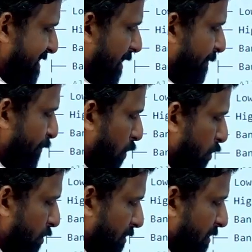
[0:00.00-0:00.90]
on
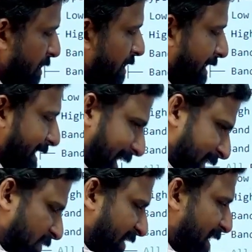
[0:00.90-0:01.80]
both
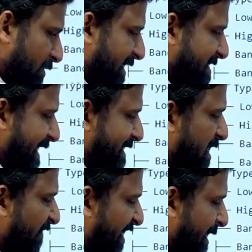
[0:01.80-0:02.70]
current value, that is x
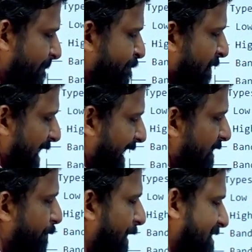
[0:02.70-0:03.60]
of n, and
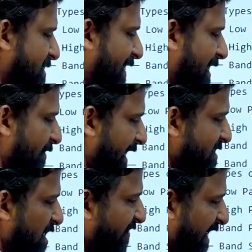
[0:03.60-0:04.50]
past value
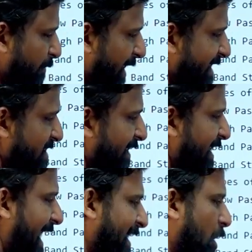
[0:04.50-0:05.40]
x of n minus
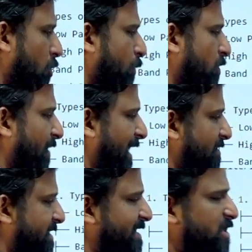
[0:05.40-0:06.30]
1 and output
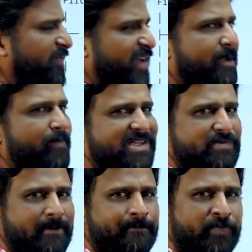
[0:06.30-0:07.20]
values x of n plus
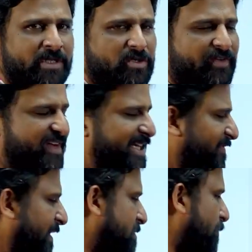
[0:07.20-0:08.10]
1. So if it
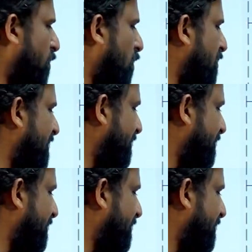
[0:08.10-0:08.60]
depends upon all the